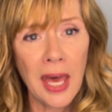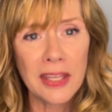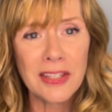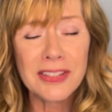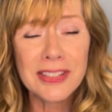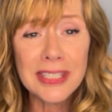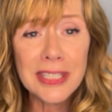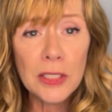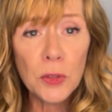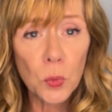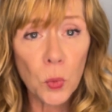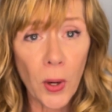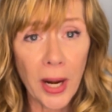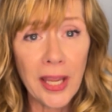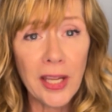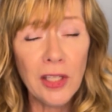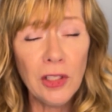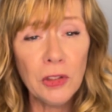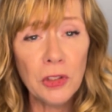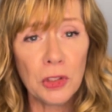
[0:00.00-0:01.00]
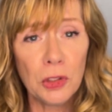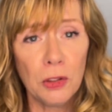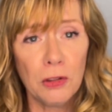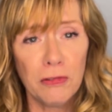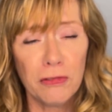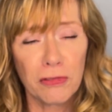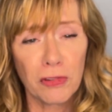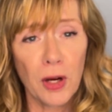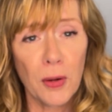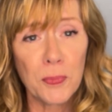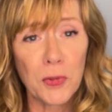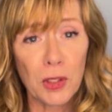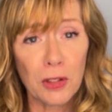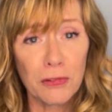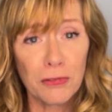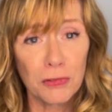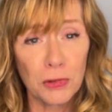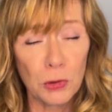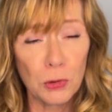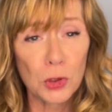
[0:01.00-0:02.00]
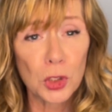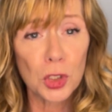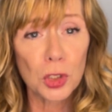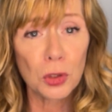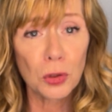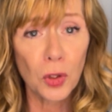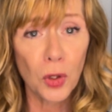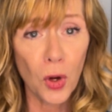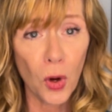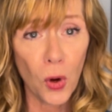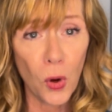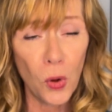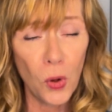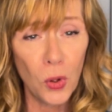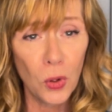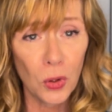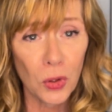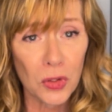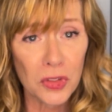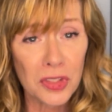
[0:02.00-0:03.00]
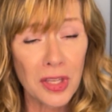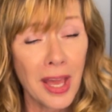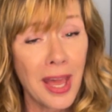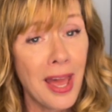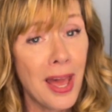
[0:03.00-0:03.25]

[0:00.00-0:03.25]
derail you from your future goals.